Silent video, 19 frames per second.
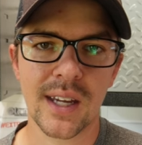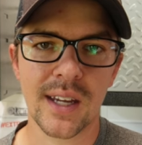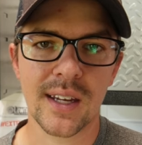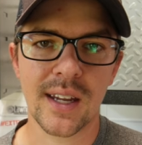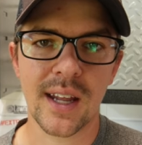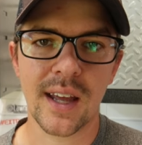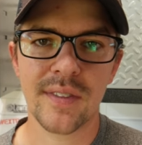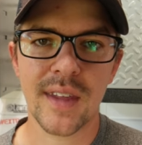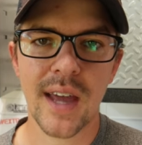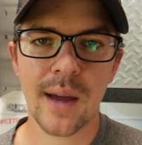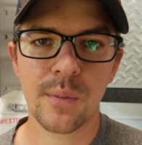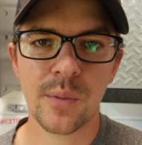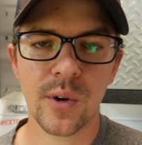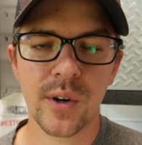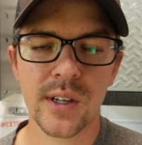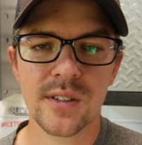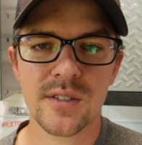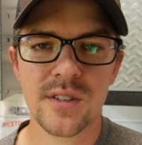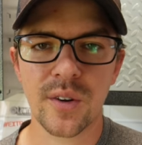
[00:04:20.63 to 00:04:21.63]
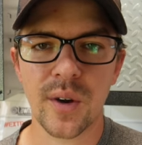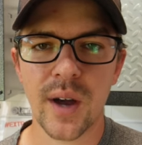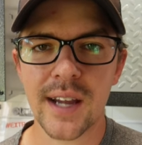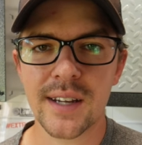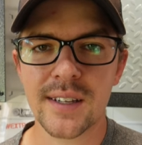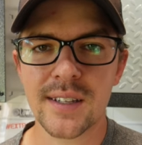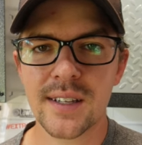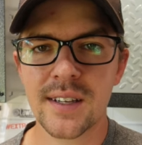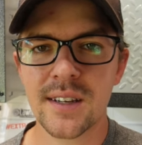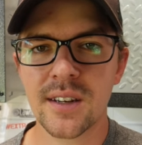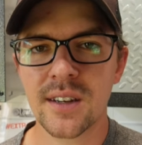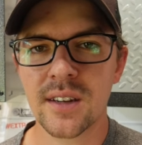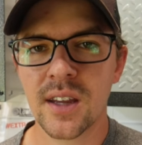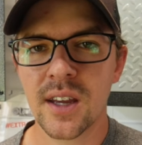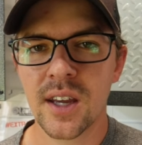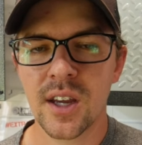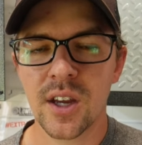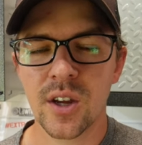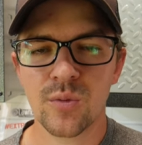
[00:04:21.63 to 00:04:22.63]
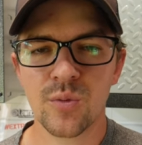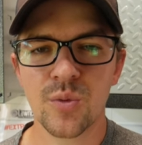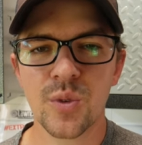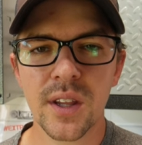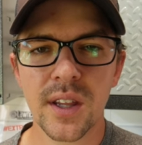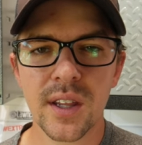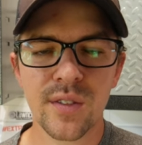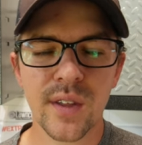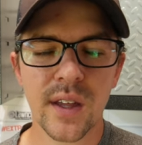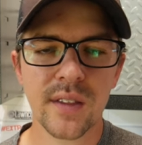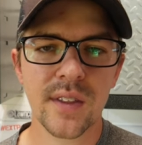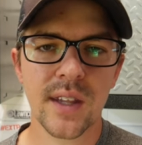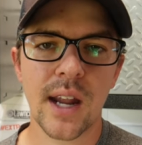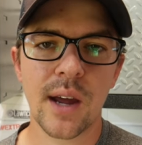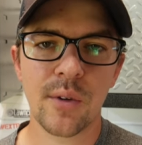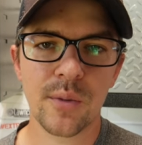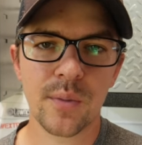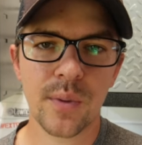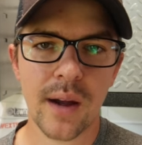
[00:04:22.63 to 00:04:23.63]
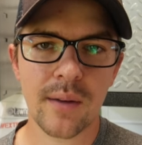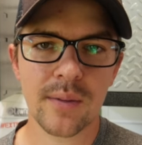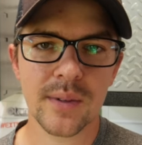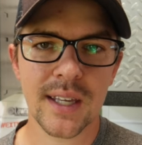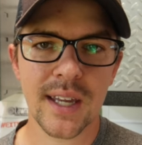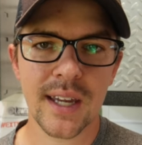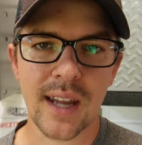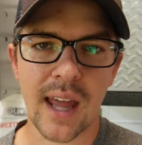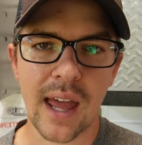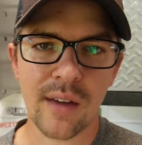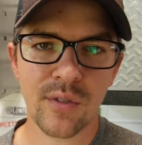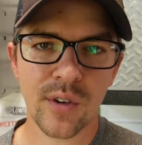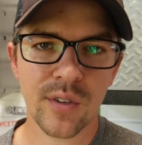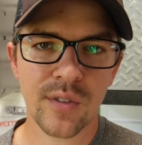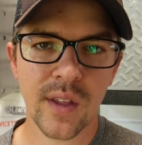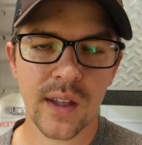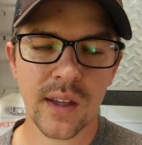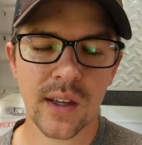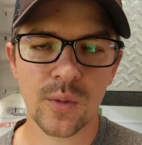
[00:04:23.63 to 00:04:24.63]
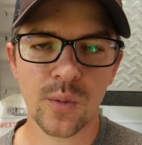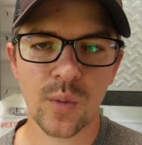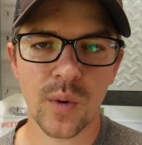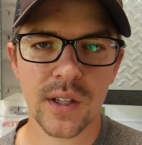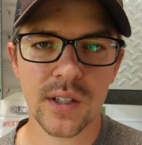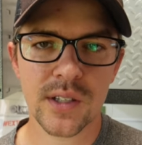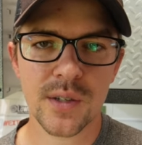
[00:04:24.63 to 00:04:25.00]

in at that point, so I didn't really think that I would probably get everything in one